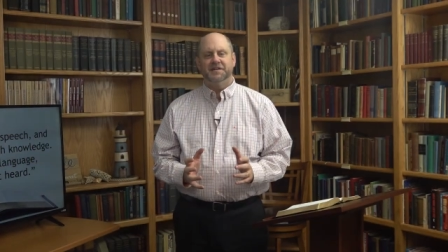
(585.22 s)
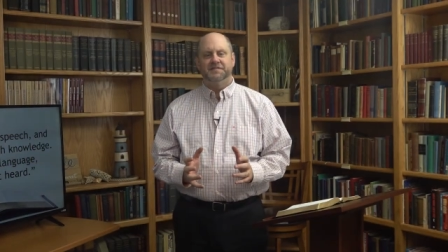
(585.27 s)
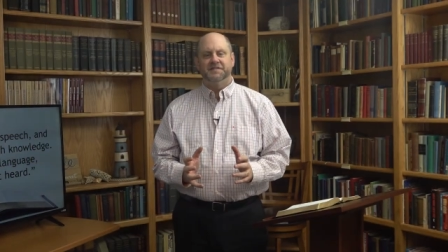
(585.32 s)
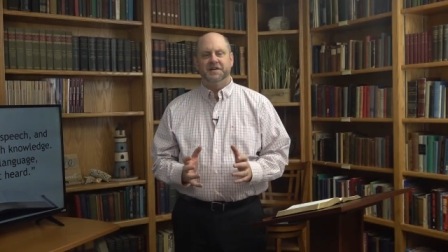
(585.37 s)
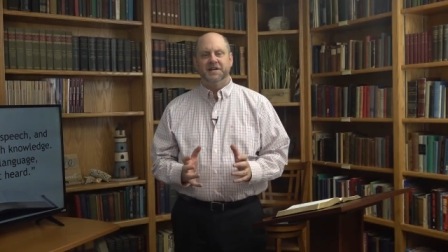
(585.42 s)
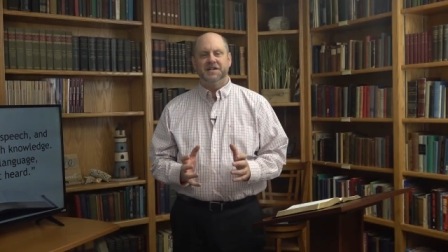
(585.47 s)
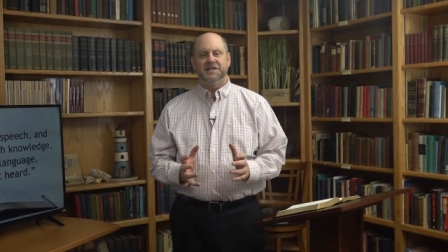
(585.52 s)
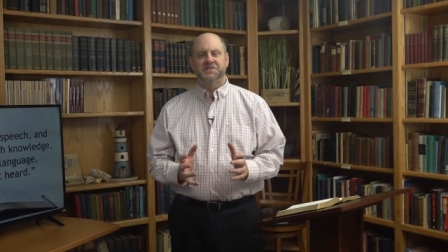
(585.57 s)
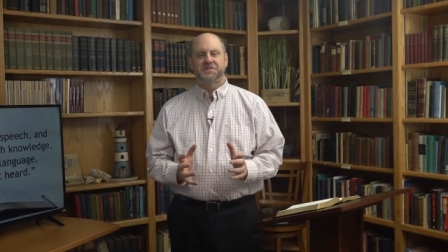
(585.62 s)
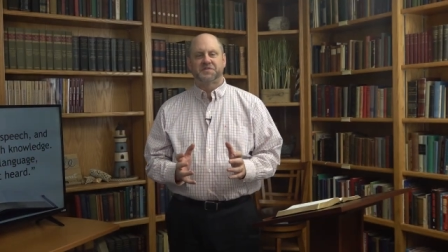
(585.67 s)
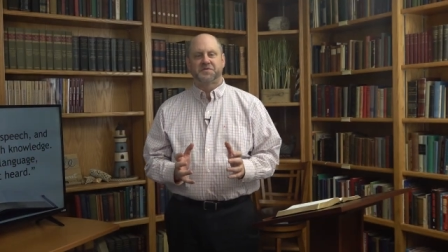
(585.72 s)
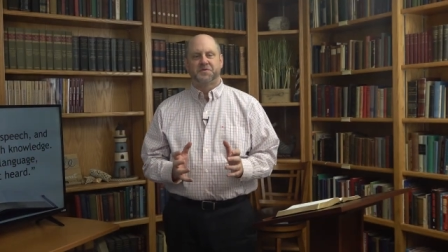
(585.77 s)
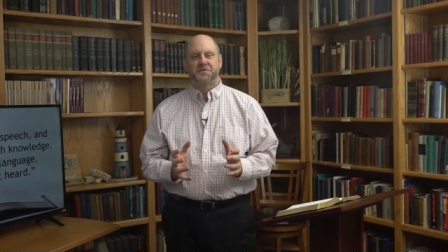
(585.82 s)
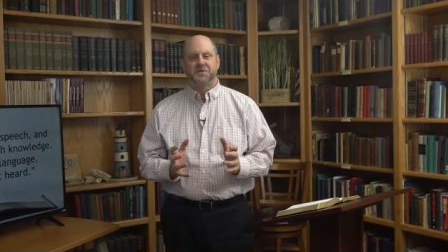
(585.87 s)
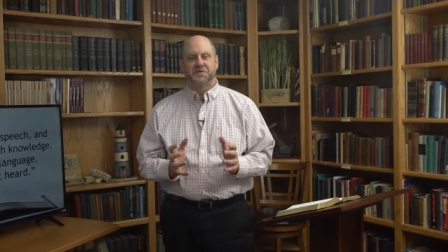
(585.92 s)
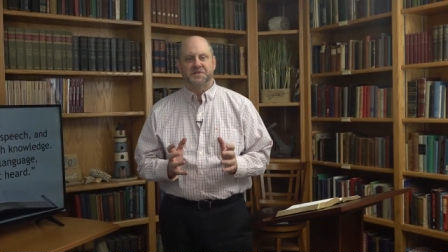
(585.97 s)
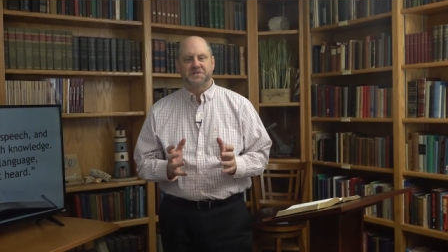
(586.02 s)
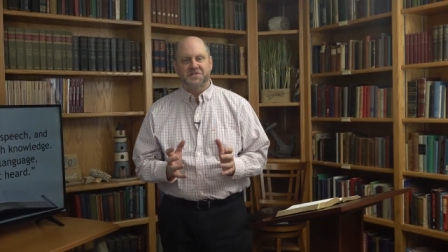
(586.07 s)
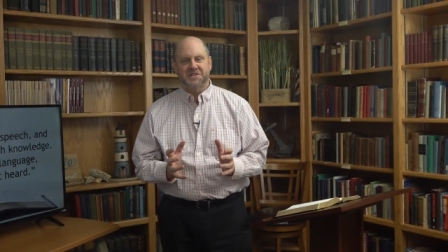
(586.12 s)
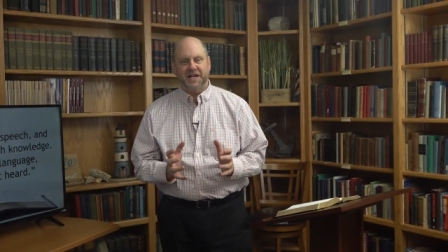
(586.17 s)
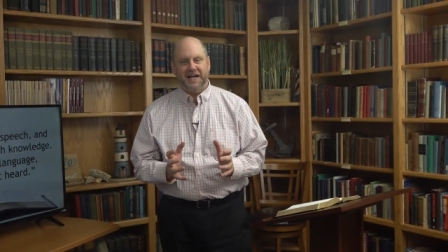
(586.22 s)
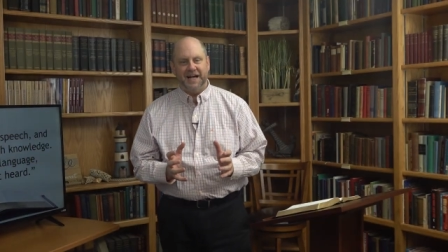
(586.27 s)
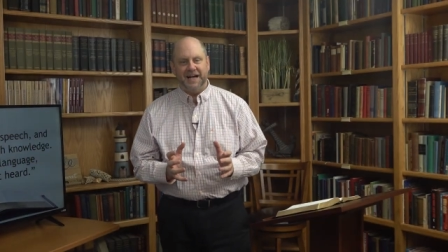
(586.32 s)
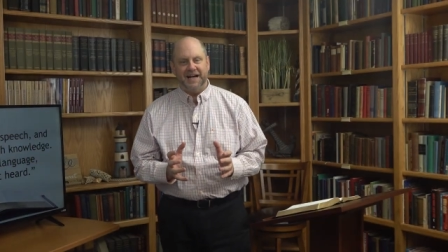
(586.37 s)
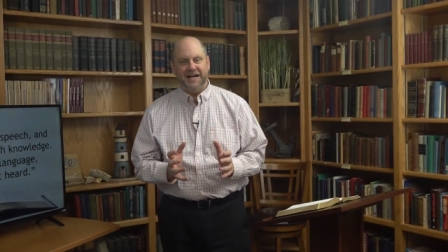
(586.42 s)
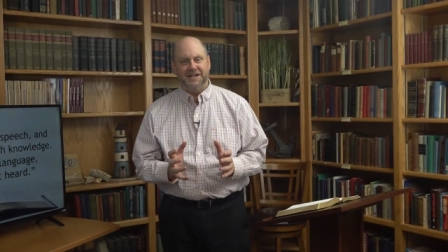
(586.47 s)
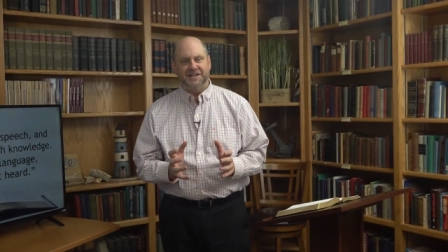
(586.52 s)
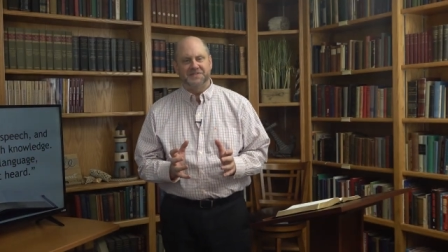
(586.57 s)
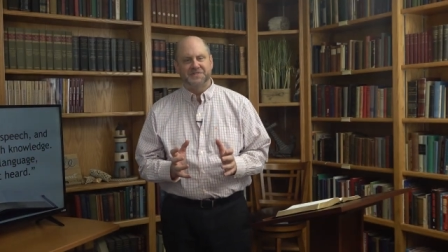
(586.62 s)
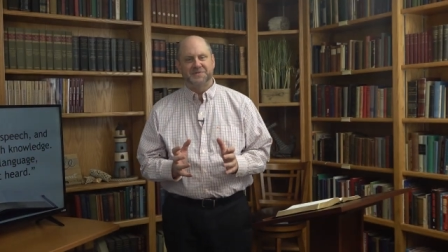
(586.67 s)
conveys through the
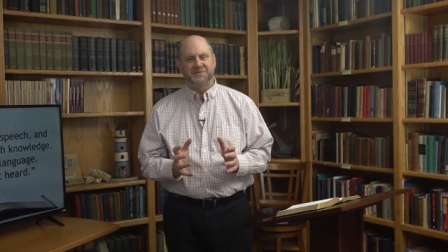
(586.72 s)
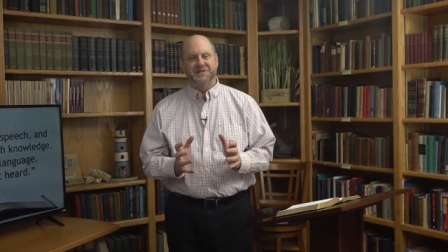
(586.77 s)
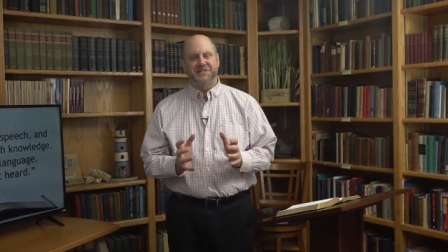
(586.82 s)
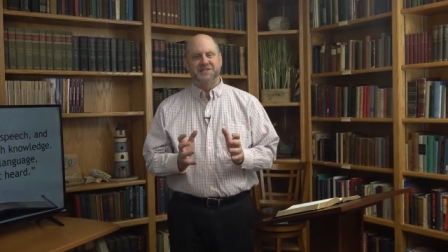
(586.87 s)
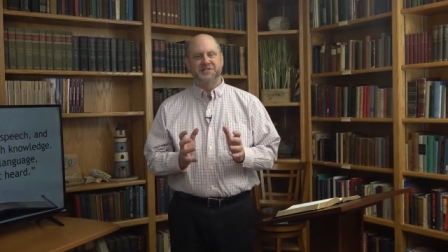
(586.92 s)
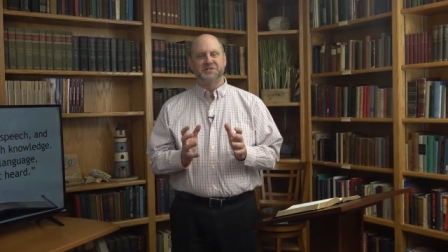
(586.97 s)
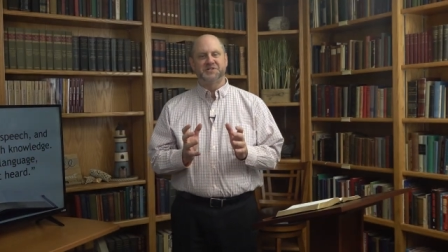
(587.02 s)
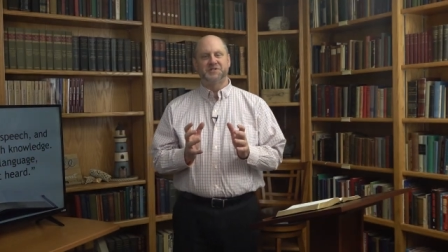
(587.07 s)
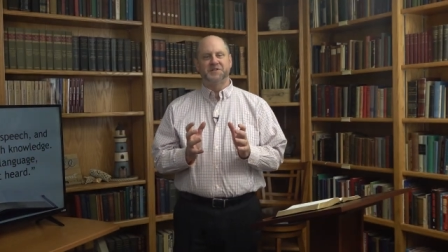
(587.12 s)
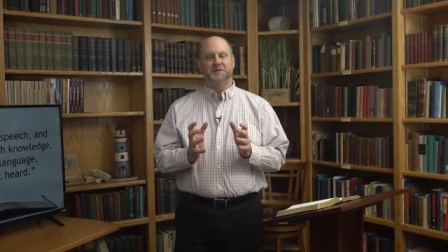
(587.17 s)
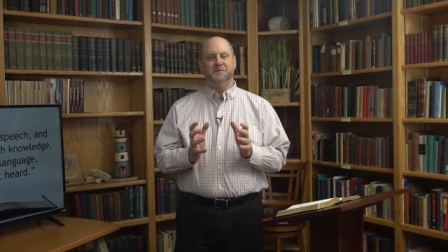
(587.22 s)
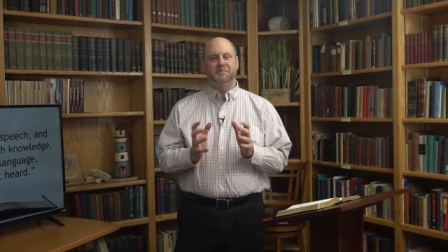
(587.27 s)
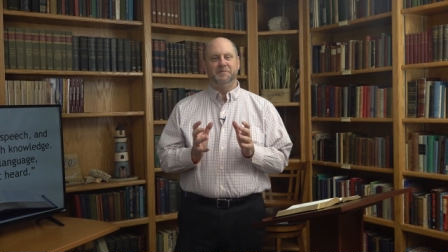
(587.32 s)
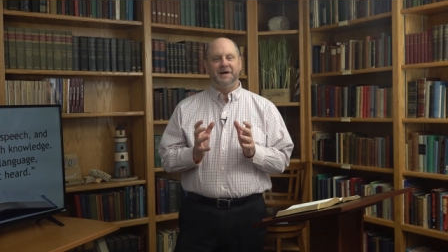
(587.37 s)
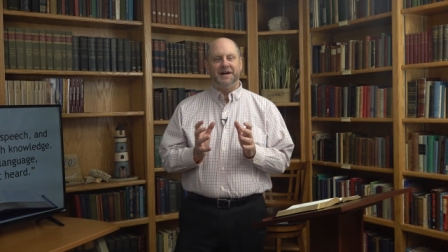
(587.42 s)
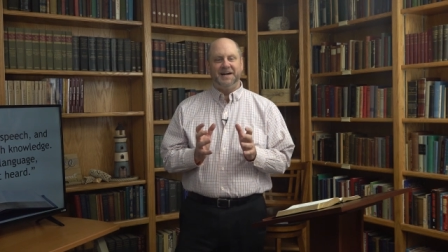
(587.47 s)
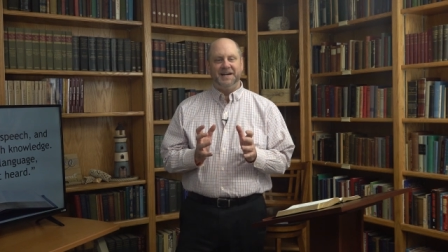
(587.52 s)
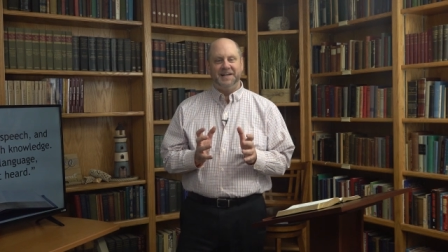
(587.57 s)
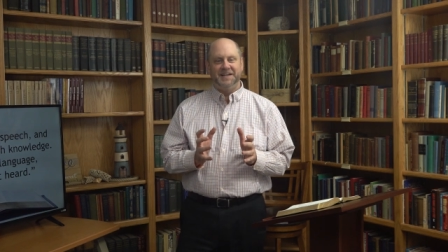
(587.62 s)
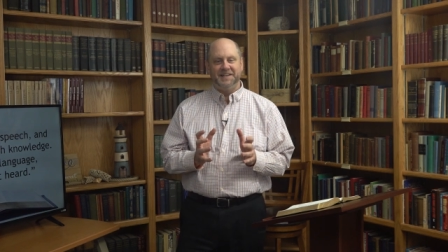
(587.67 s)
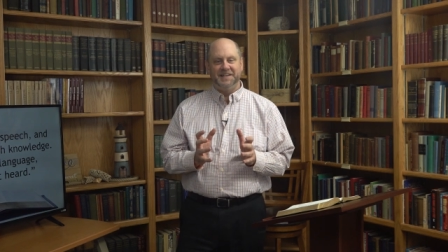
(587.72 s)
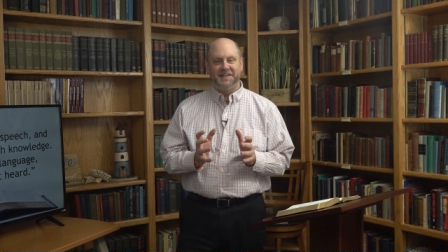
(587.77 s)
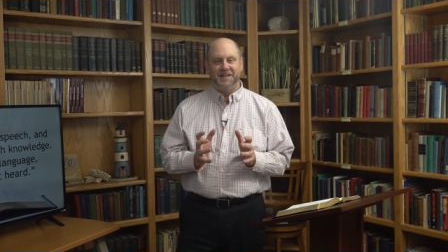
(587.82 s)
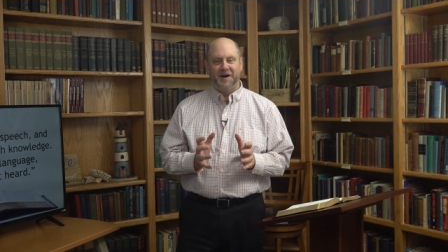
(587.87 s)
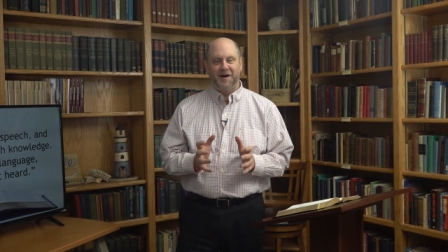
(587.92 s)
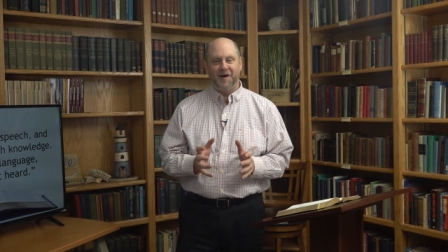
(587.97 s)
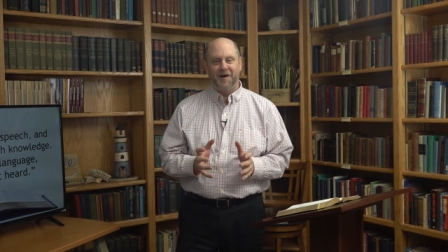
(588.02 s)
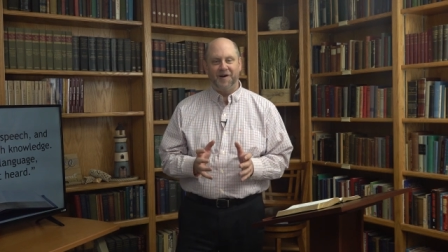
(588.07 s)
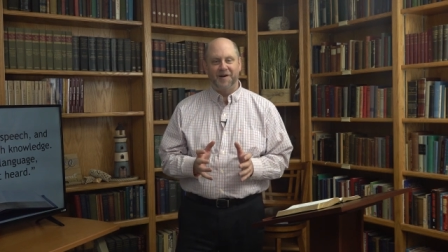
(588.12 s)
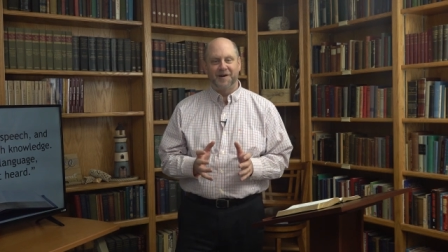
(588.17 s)
skies reaches the mind and
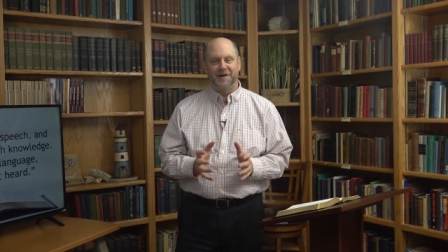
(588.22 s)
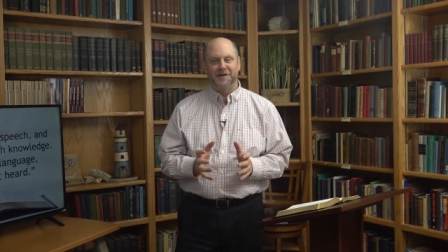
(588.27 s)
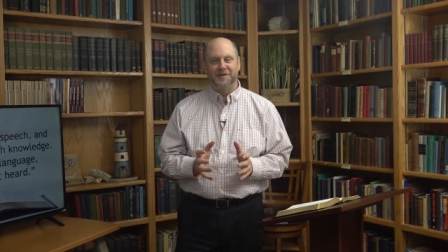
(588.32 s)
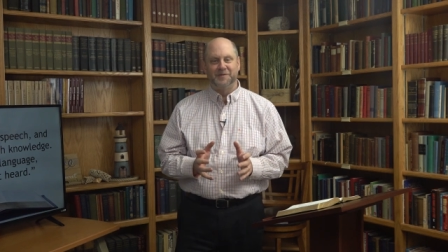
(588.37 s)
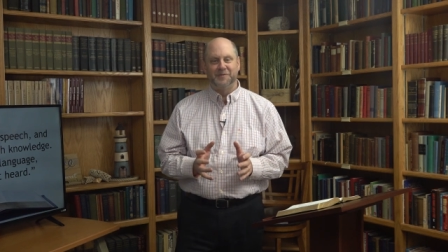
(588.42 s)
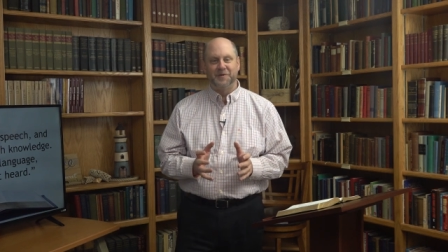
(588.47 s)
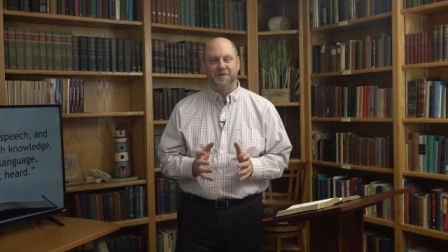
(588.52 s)
the heart